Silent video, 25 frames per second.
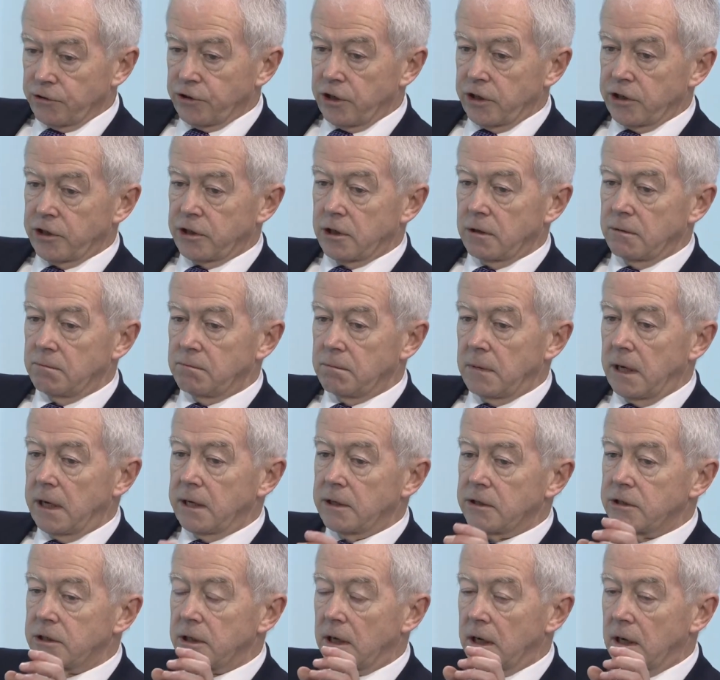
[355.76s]
system.
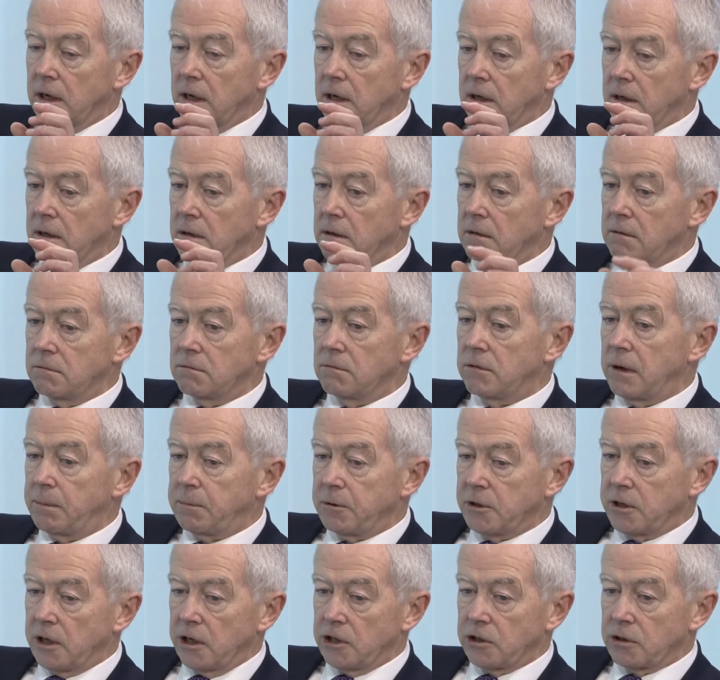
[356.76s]
It's a
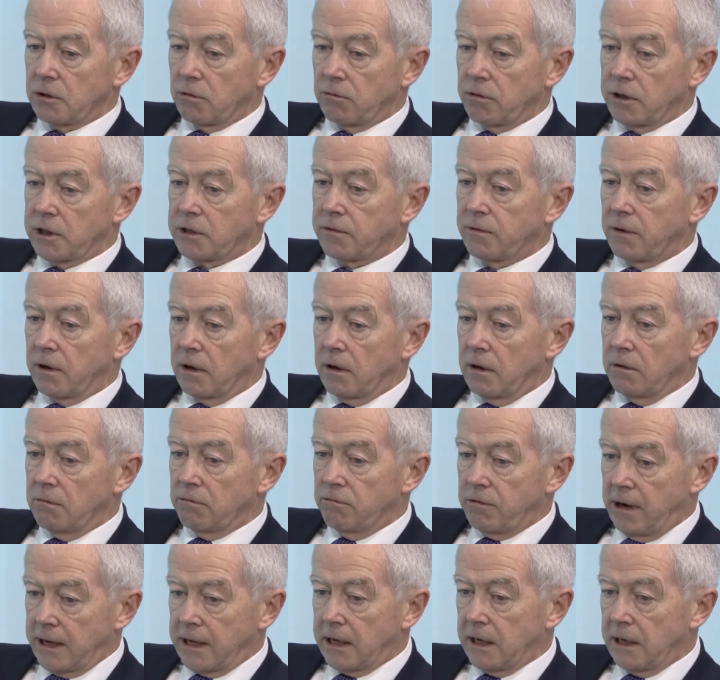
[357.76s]
reputational risk for
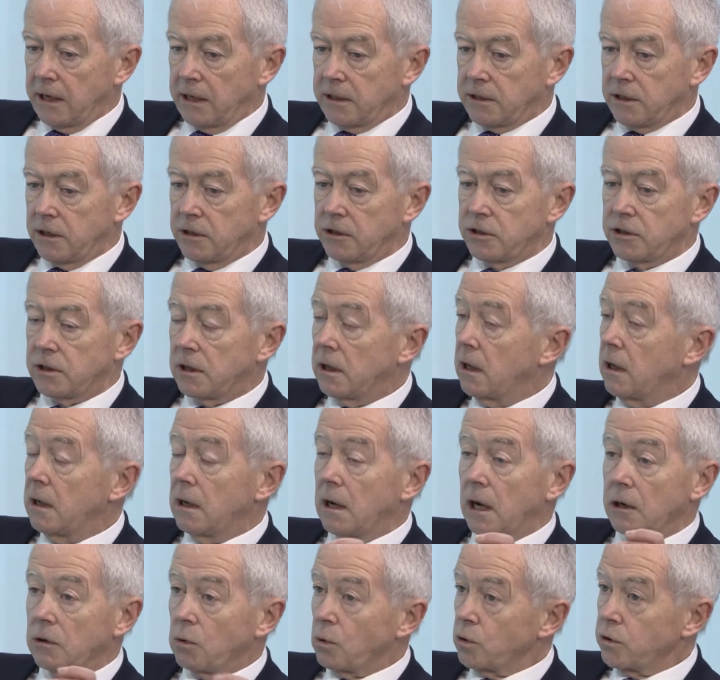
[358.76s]
regulators
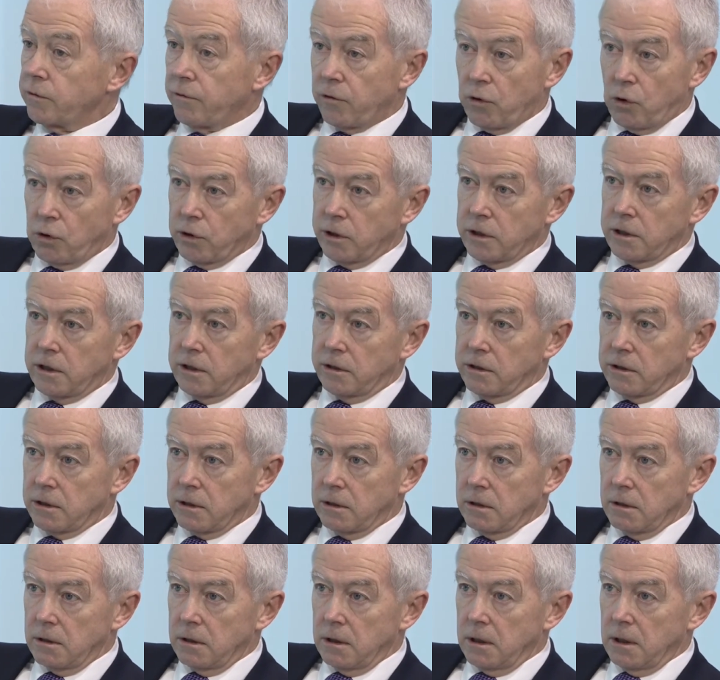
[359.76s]
and also for auditors,
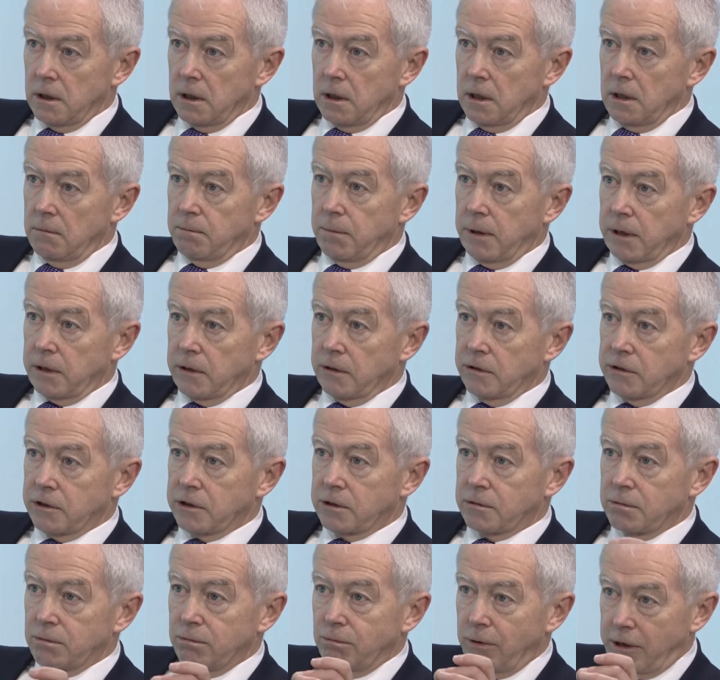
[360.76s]

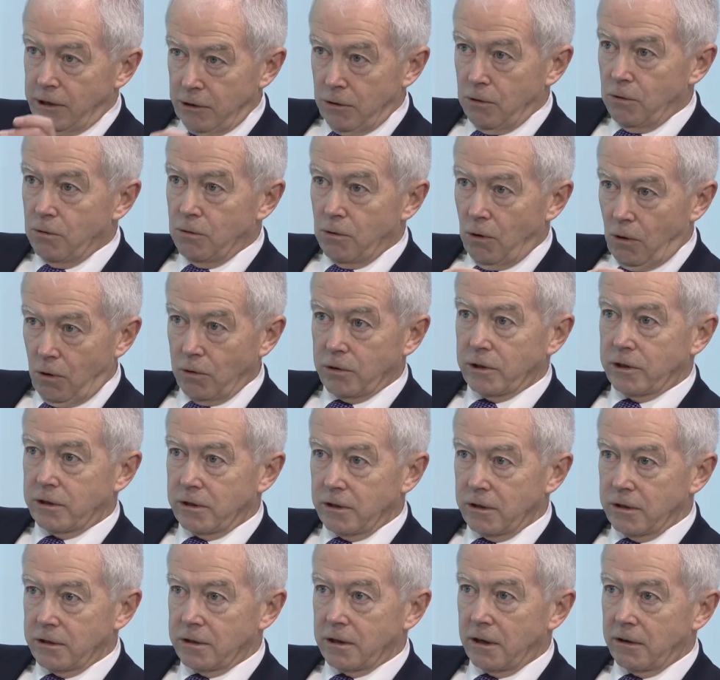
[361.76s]
because we know
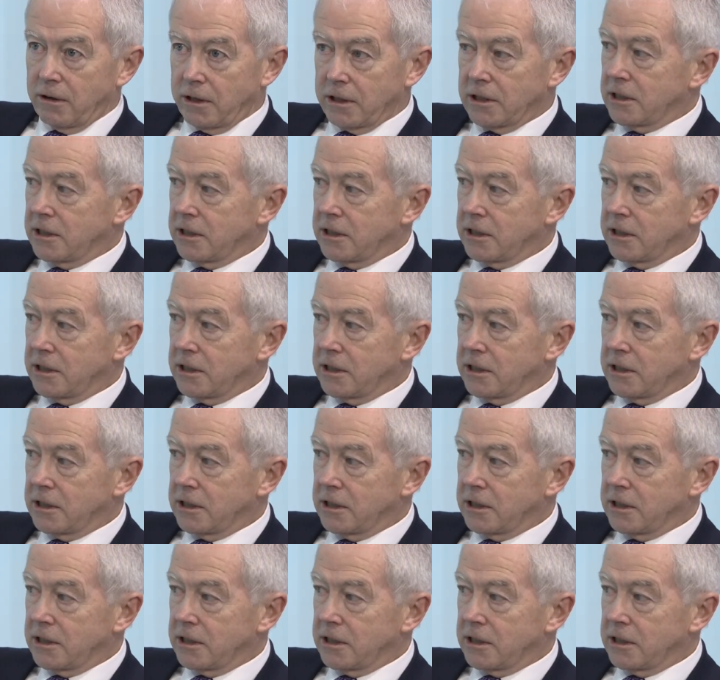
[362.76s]
auditors are